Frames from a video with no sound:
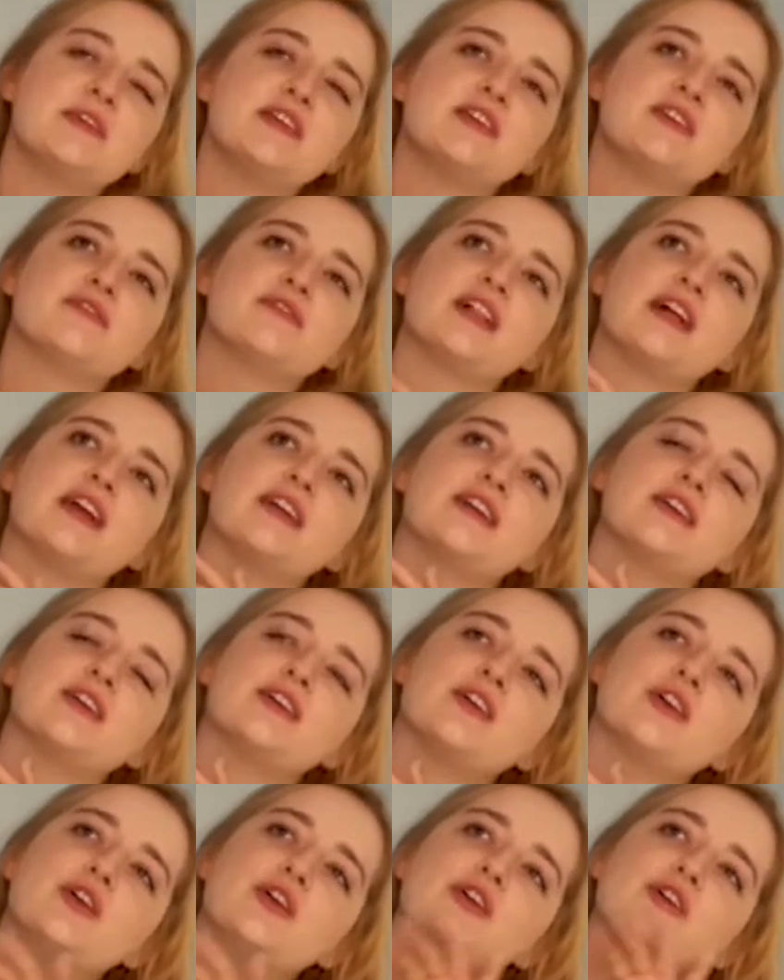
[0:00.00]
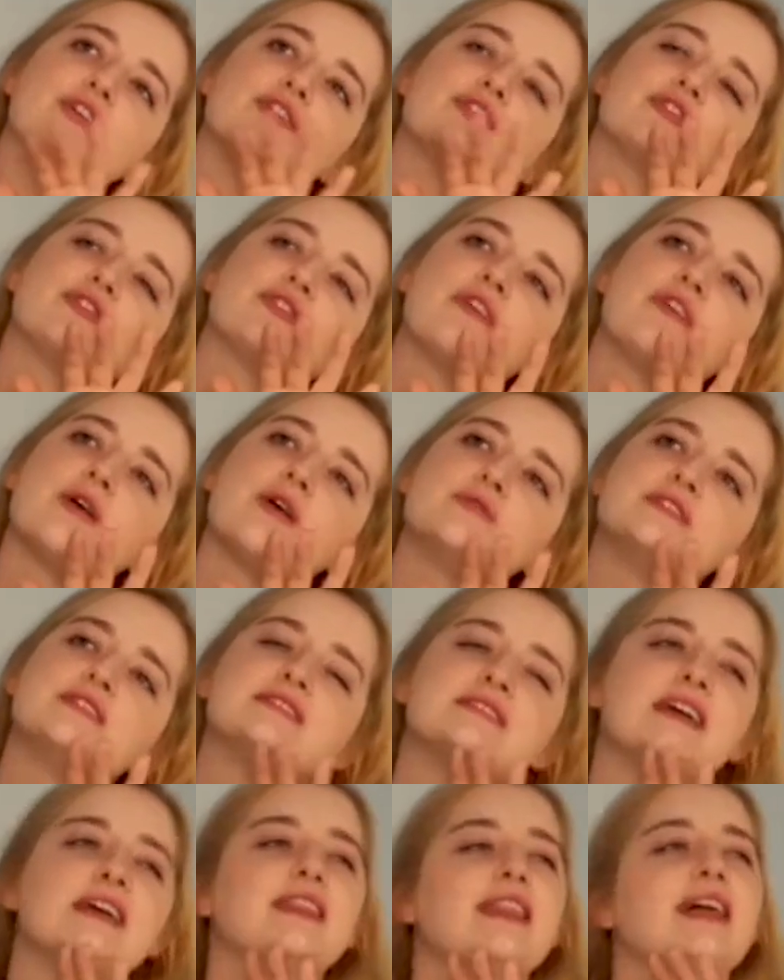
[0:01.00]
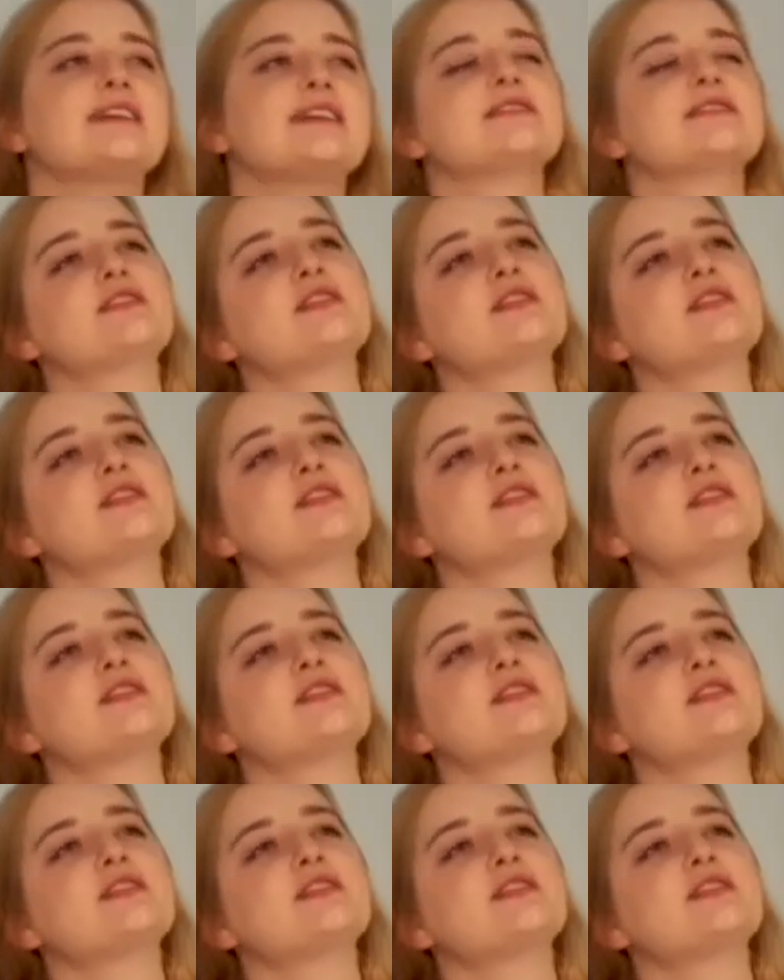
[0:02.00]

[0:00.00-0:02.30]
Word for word: of like her surroundings I liked the